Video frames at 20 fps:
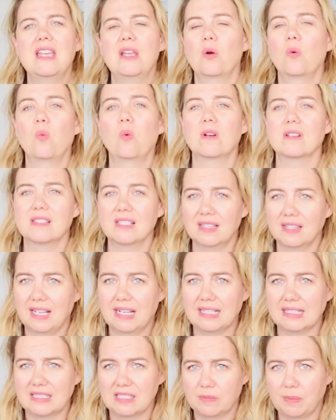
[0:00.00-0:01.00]
It wasn't
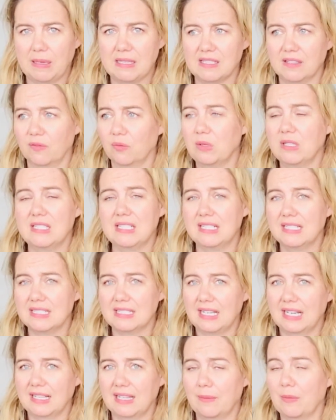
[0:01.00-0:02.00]
that expensive. We didn't
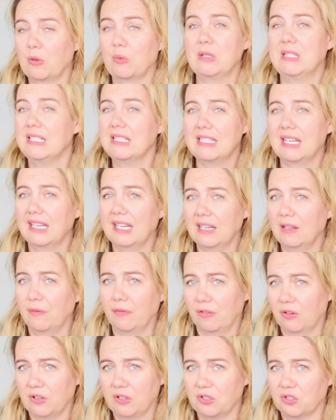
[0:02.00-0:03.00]
take that much. We didn't take any
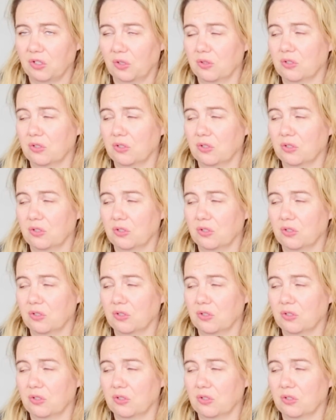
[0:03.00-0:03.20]
furniture.